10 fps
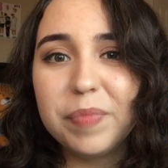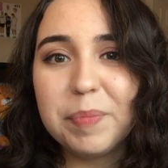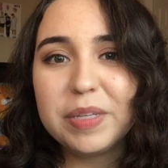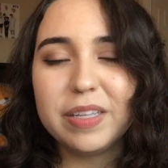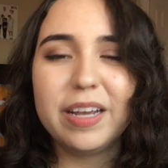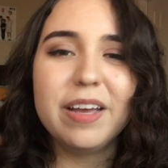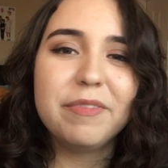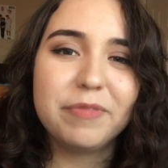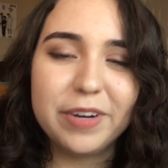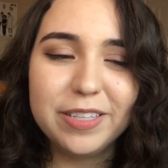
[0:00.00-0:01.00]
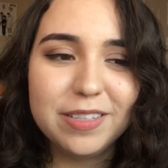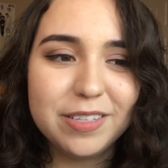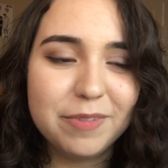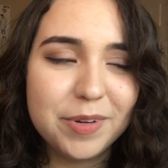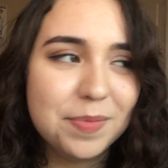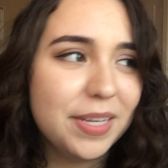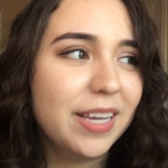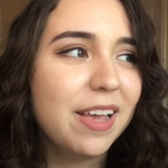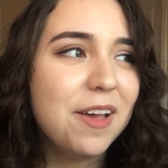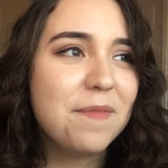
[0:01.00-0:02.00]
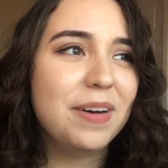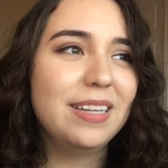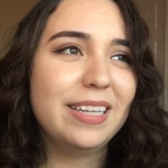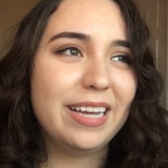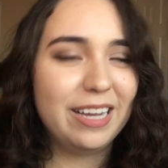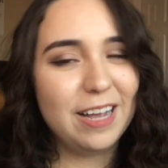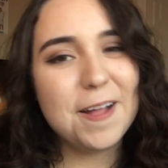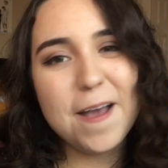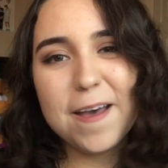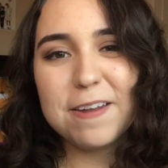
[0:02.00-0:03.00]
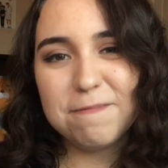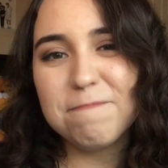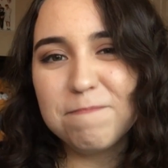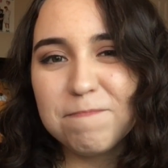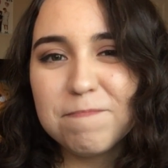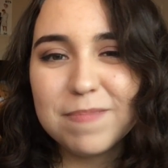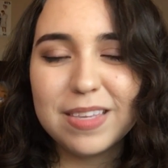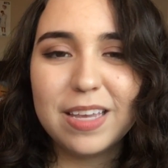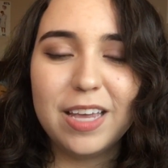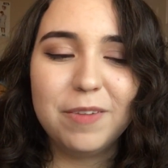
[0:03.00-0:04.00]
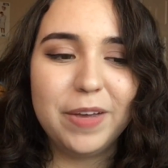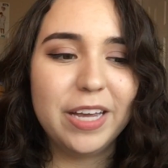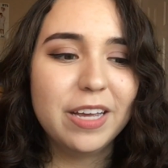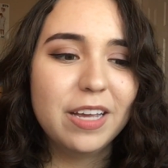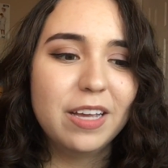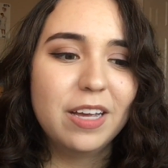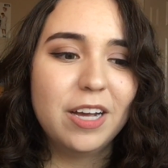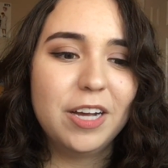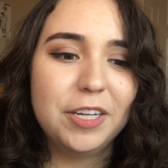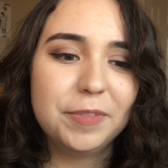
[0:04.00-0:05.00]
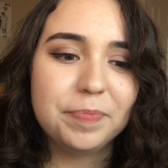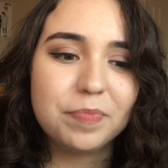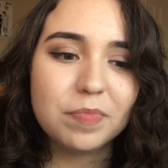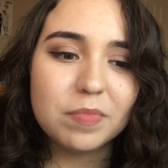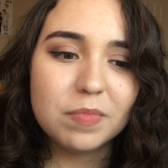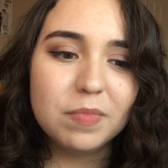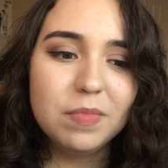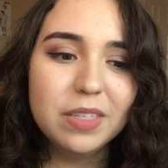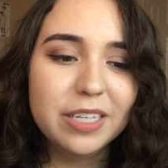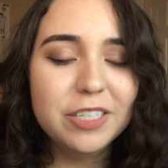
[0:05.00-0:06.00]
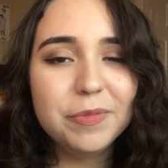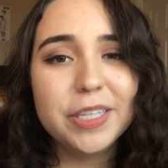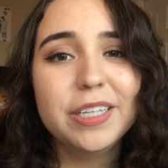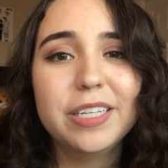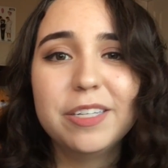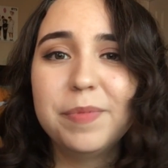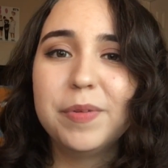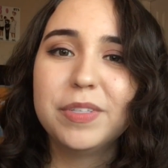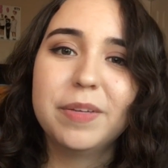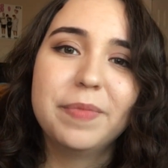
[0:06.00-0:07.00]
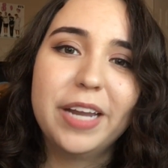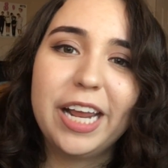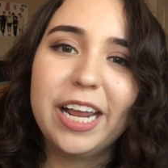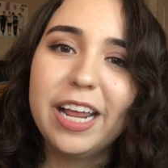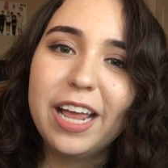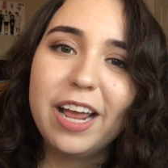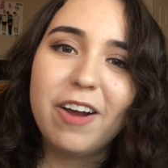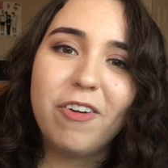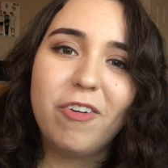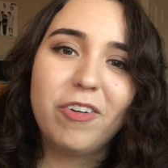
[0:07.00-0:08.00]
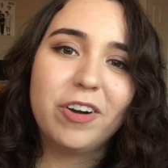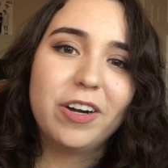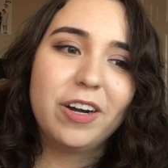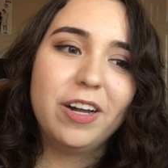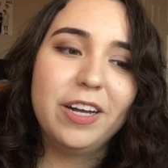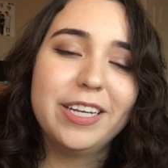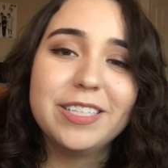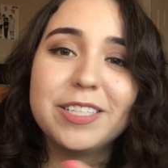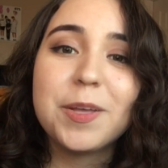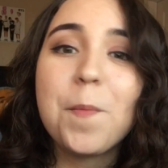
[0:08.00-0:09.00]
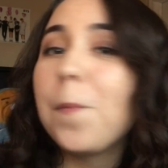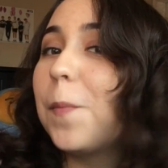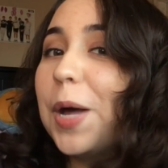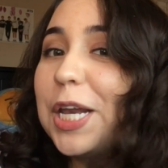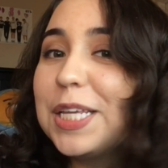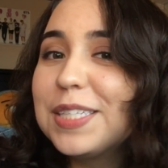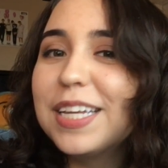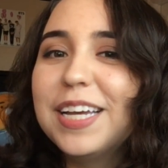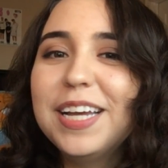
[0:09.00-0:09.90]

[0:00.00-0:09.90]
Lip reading: by myself. Like, I have friends, that's not what I'm saying, but like, anyway, I just really needed to be with somebody, or I guess some buddies.